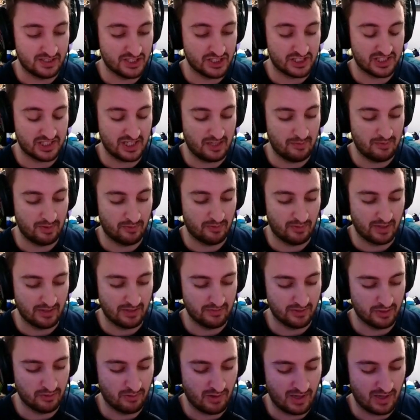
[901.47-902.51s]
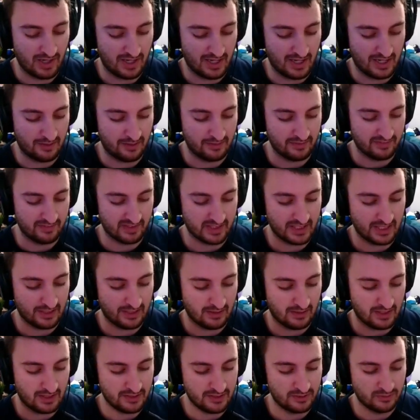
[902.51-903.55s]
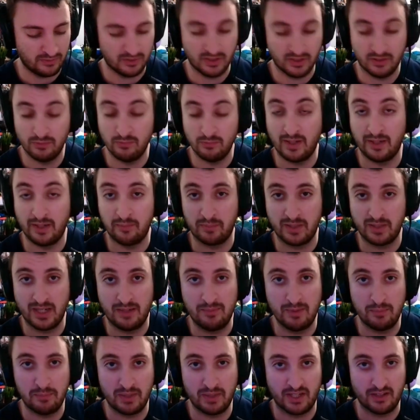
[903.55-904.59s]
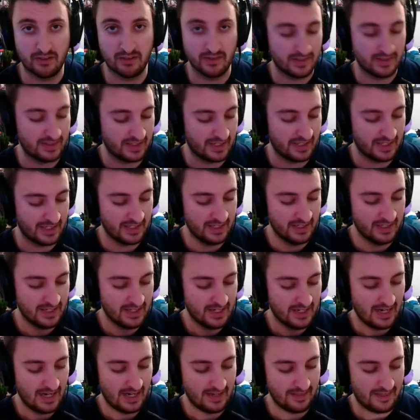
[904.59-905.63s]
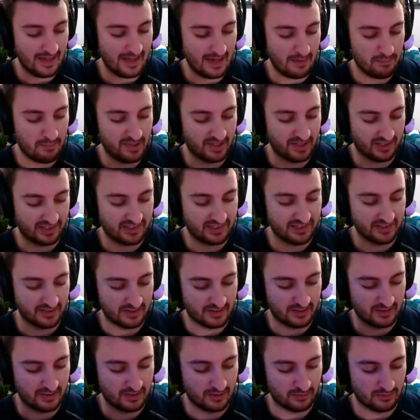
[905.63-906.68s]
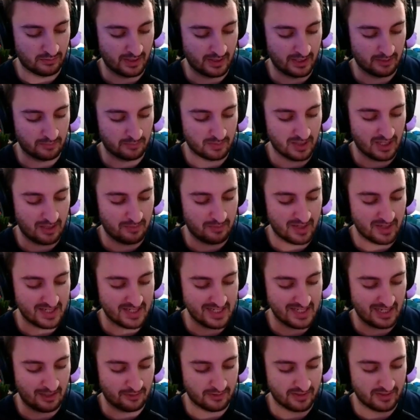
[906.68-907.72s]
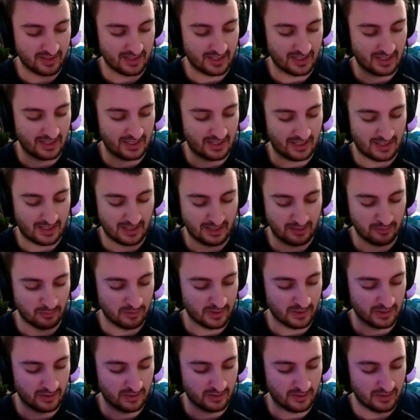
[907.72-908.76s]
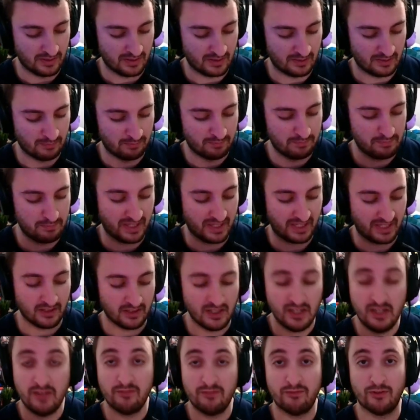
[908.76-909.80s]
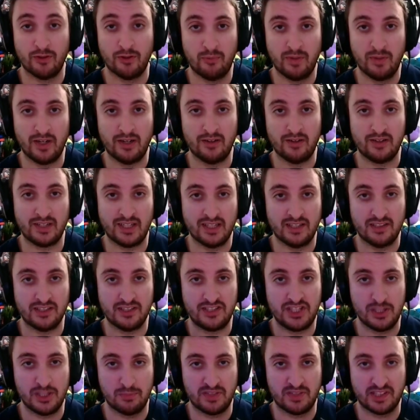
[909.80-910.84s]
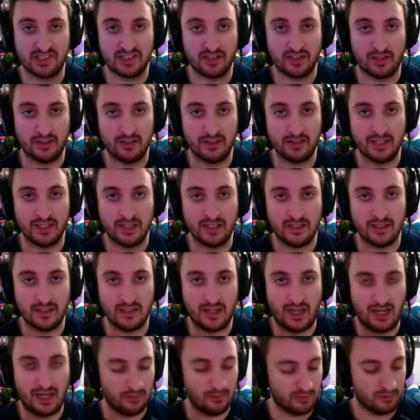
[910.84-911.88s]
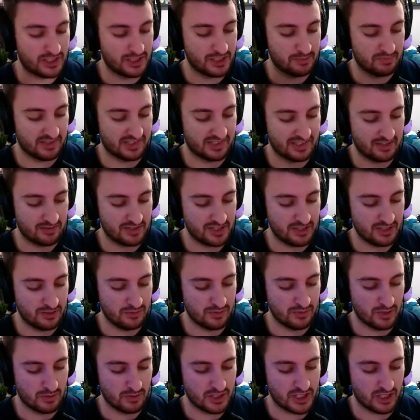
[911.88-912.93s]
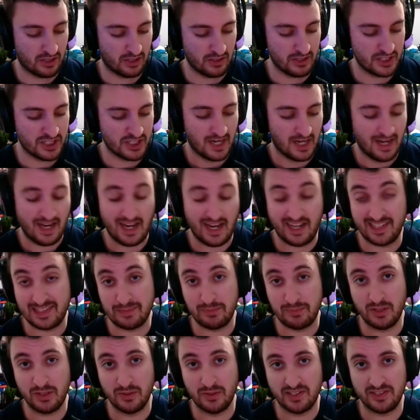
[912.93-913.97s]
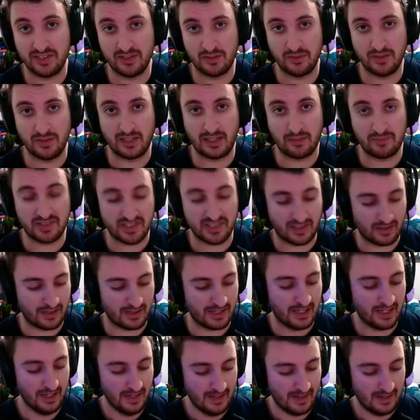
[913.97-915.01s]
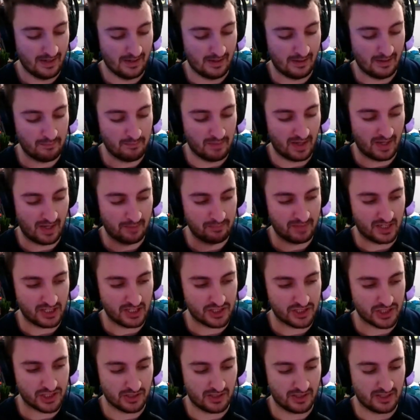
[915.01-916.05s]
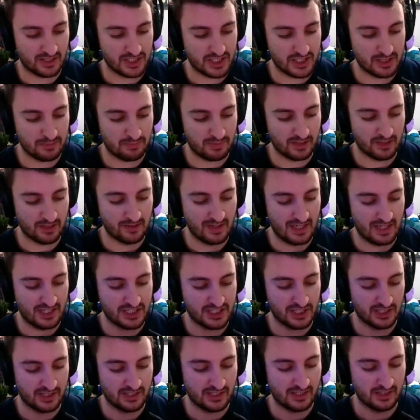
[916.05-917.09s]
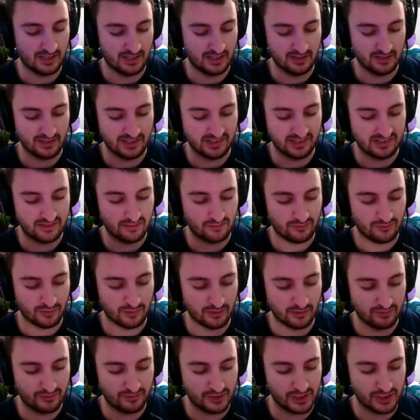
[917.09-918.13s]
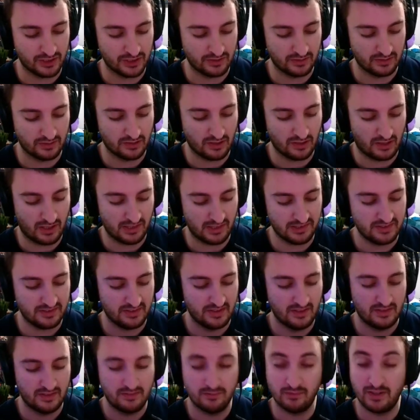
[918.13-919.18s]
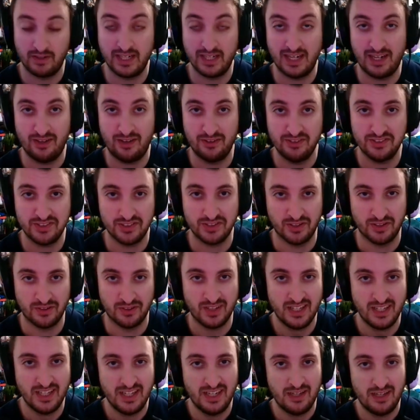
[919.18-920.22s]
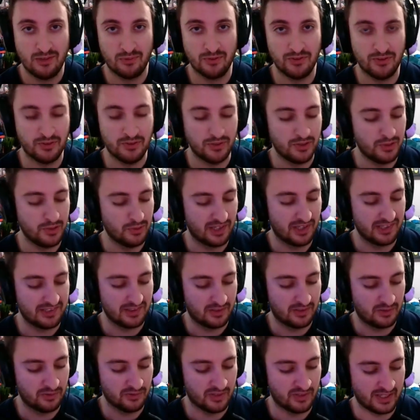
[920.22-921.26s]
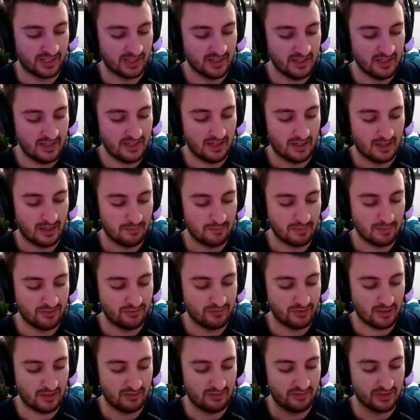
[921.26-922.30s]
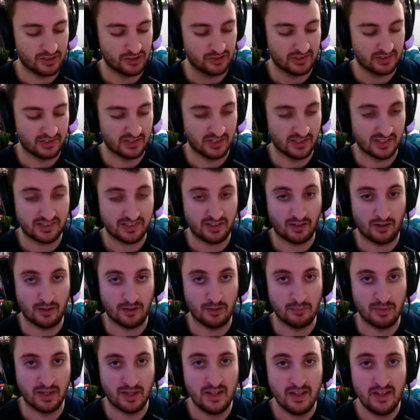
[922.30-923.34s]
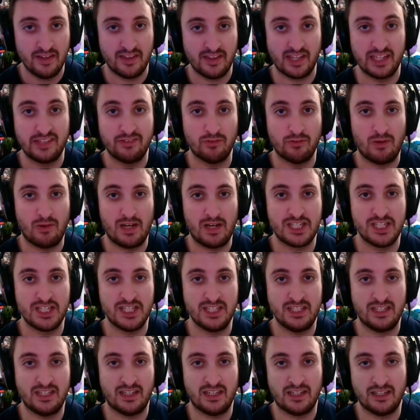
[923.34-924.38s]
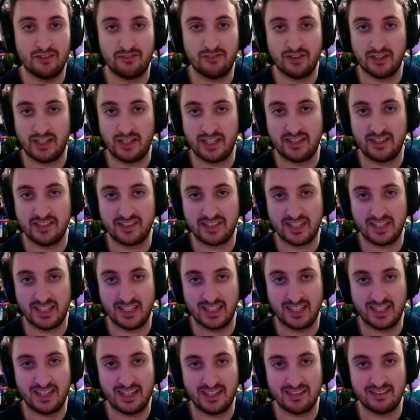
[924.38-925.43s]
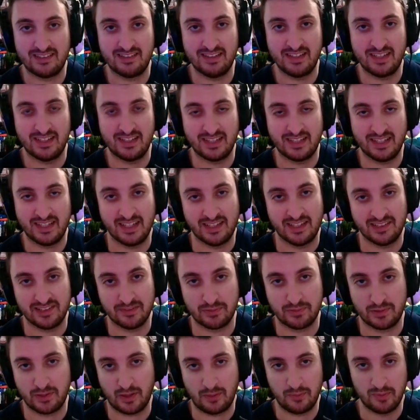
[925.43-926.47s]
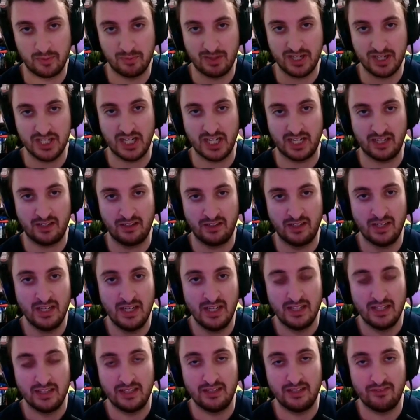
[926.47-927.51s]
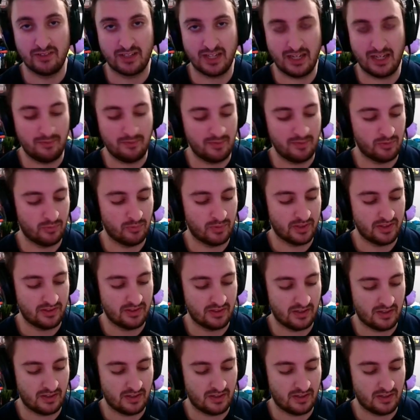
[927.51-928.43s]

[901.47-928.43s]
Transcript: just comment whatever you want. I don't even care. I do the random comment picker at the end, and that picks a random comment out that I will pick for the winner to get shipped this card. And I will ship this out to you, no charge. Has to be US only. I'm sorry. I'm not sure how to ship internationally, at least for an efficient cost right now, so we'll do US only if you have interest in this card. But thanks for watching. If you like this kind of content, again, subscribe to my channel, leave a comment with